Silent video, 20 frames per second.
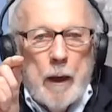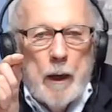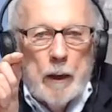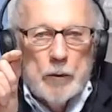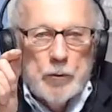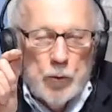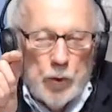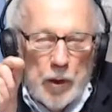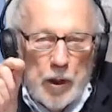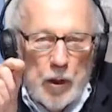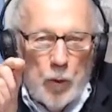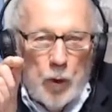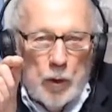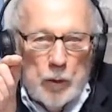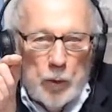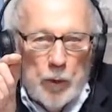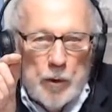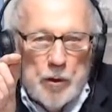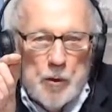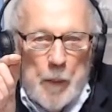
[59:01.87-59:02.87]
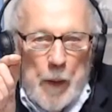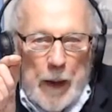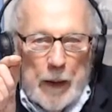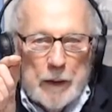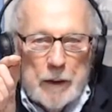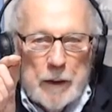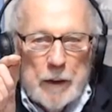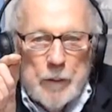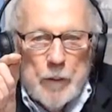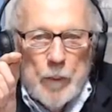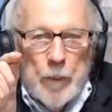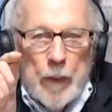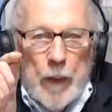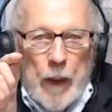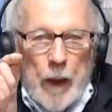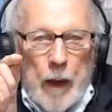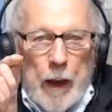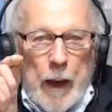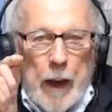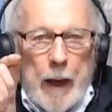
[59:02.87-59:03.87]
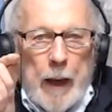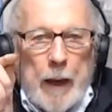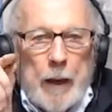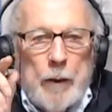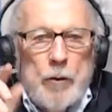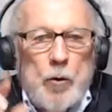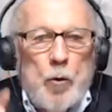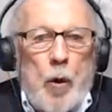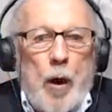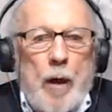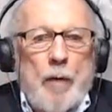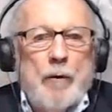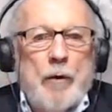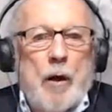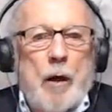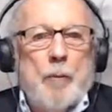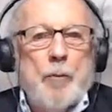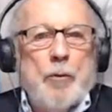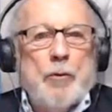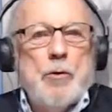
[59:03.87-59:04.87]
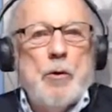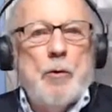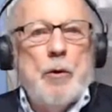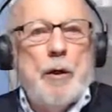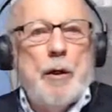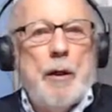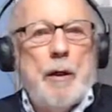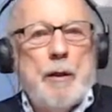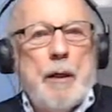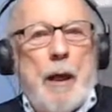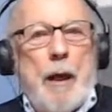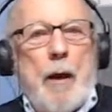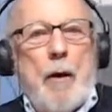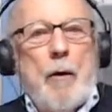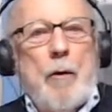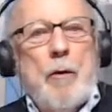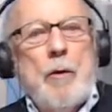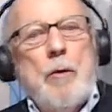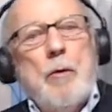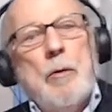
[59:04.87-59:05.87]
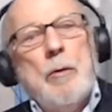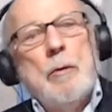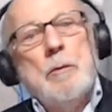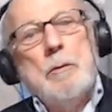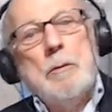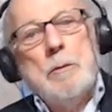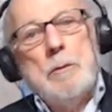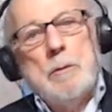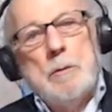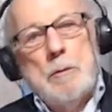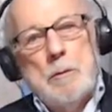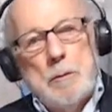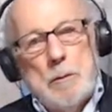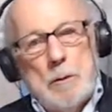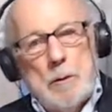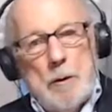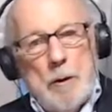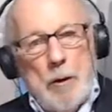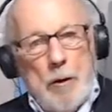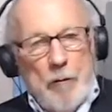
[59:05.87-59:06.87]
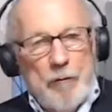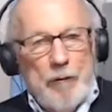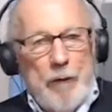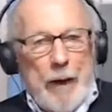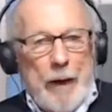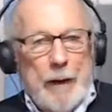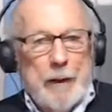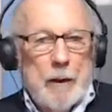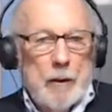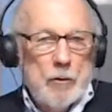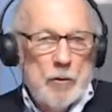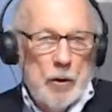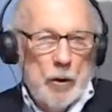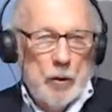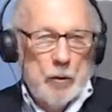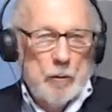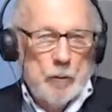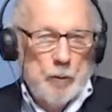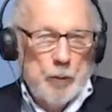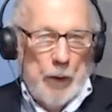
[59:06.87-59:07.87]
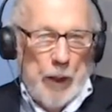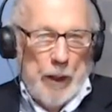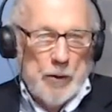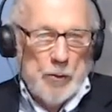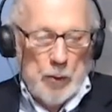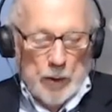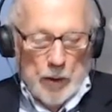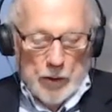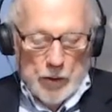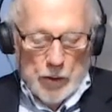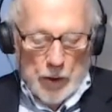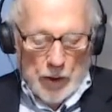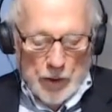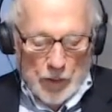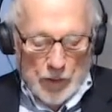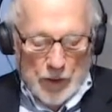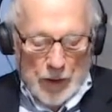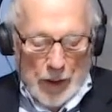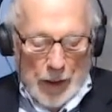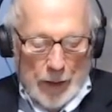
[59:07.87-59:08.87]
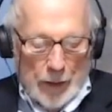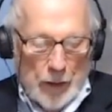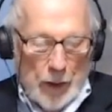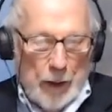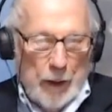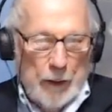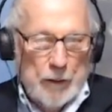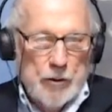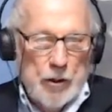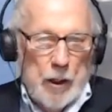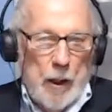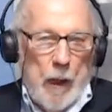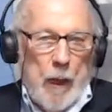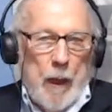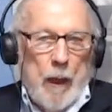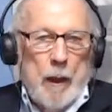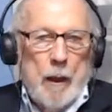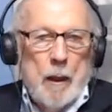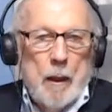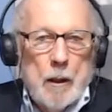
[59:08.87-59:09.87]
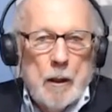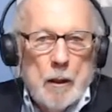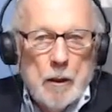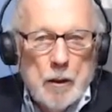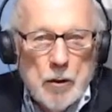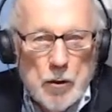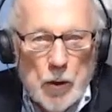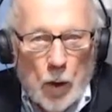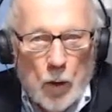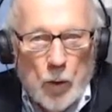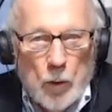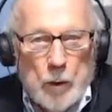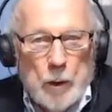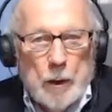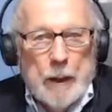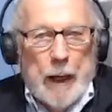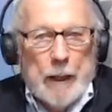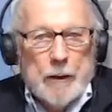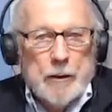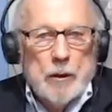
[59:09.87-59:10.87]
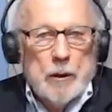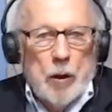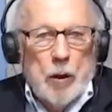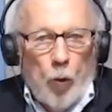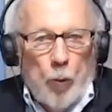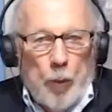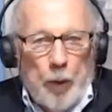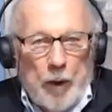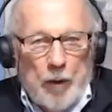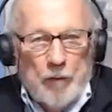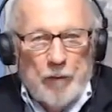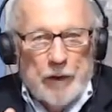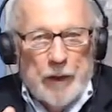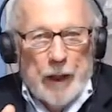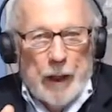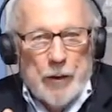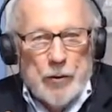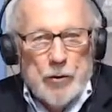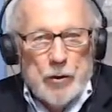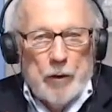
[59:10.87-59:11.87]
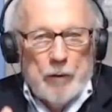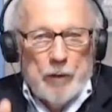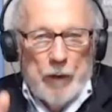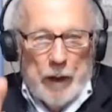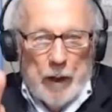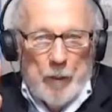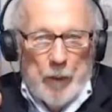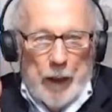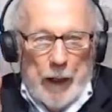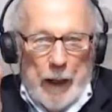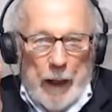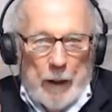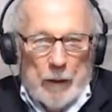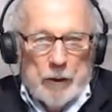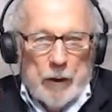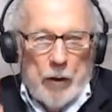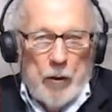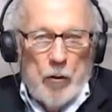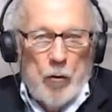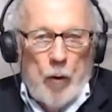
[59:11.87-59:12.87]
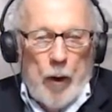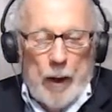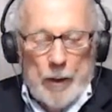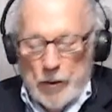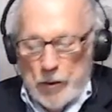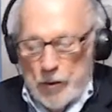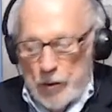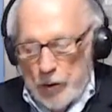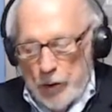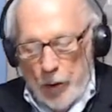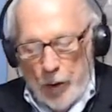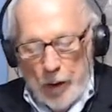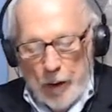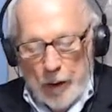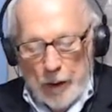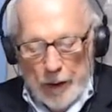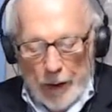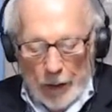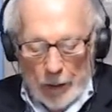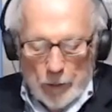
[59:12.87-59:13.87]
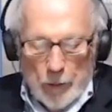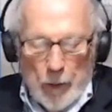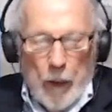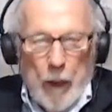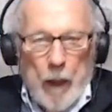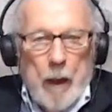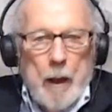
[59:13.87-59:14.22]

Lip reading: I'll treat you with respect. And you have an opportunity to air your fight that took place with the Church of Scientology. So that's an open invitation of anybody out there who has a story to tell.